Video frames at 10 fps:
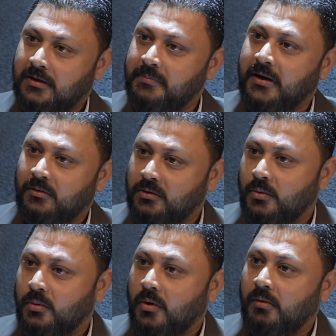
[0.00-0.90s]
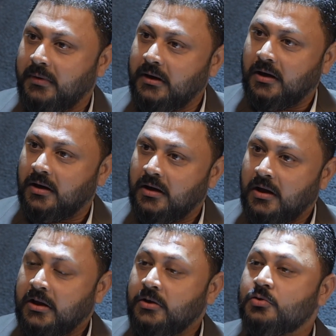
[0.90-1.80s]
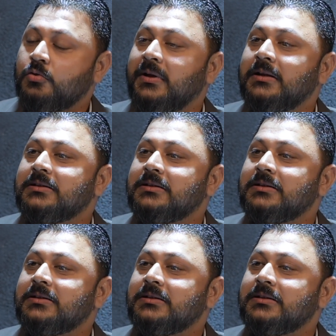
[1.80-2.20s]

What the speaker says: compared to the overall media, used to be